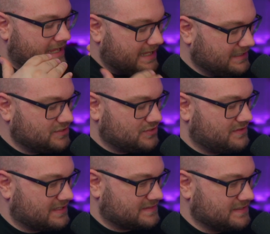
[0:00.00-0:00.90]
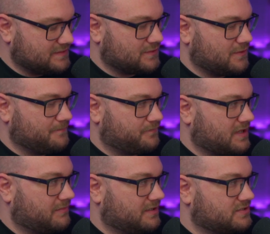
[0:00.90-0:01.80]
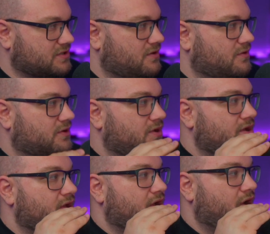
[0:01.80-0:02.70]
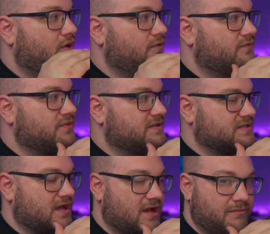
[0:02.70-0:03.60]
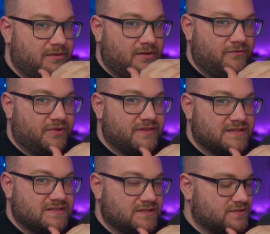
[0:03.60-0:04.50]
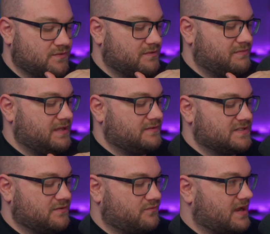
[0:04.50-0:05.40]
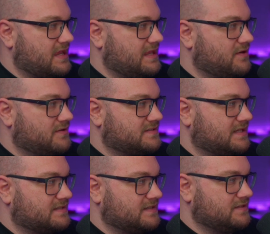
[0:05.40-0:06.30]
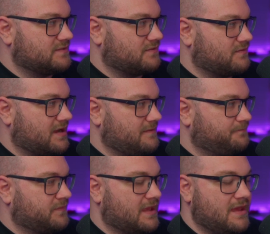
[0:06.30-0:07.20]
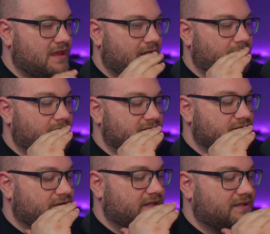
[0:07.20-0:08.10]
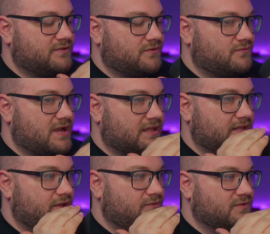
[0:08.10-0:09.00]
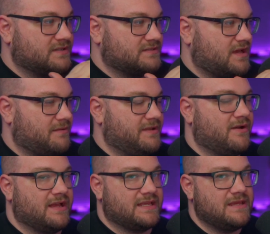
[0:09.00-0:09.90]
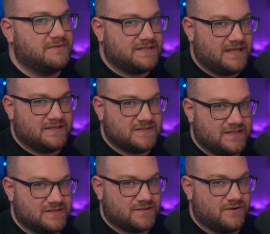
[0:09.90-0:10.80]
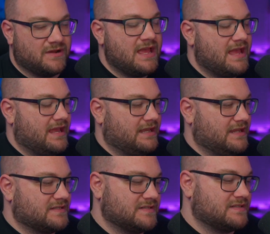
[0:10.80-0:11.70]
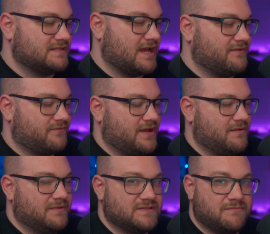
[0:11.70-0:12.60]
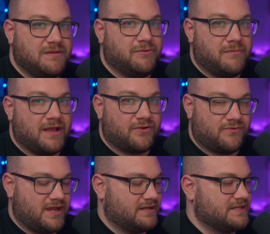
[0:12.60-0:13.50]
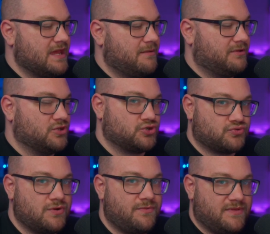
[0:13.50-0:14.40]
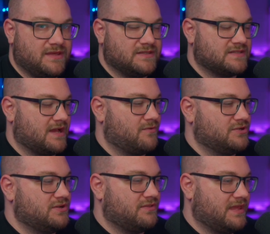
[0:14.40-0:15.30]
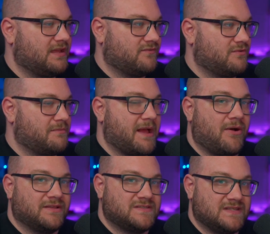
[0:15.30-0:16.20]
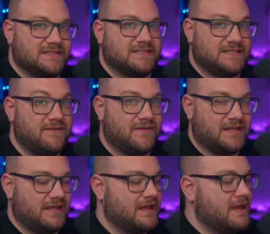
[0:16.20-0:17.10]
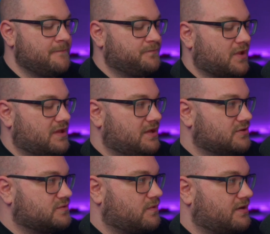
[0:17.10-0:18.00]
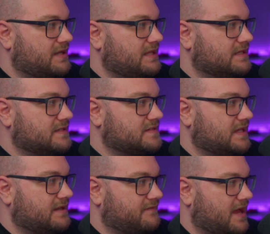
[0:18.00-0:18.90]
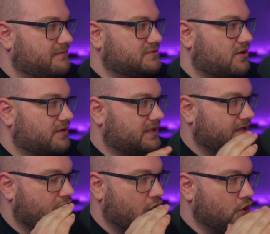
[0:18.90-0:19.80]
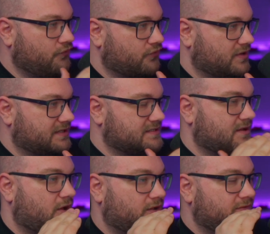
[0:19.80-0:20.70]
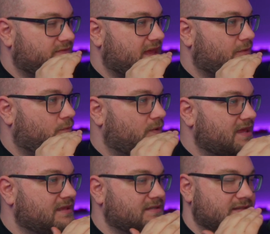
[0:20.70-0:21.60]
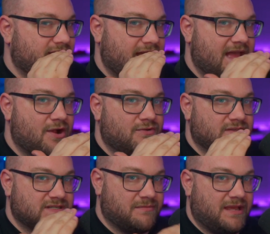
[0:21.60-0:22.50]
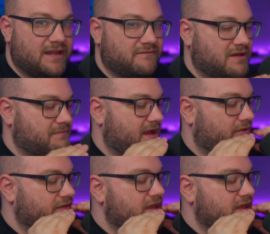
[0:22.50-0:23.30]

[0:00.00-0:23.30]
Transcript: into that sensor, I'm going to talk over the top of what that sensor would be. So right here is that sensor, right? I'm going to be talking directly over the top. Now I keep saying sensor, and yes, it's a diaphragm, and some people might correct, but the truth is I want you to think of it about sensitivity. Here's where it is, and if I'm talking over it, all of that wind, the air that's coming out of my mouth